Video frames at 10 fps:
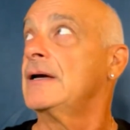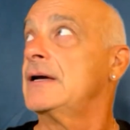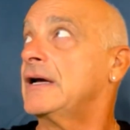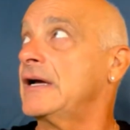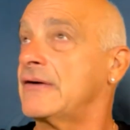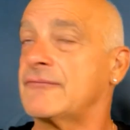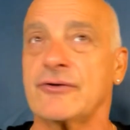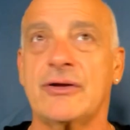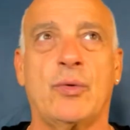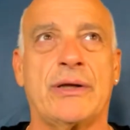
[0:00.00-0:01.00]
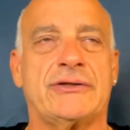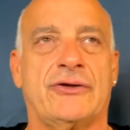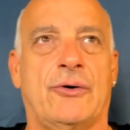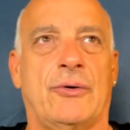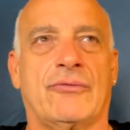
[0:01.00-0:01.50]
Every
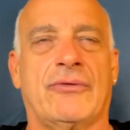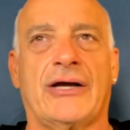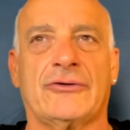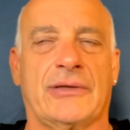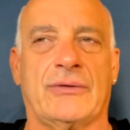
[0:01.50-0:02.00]
window around me,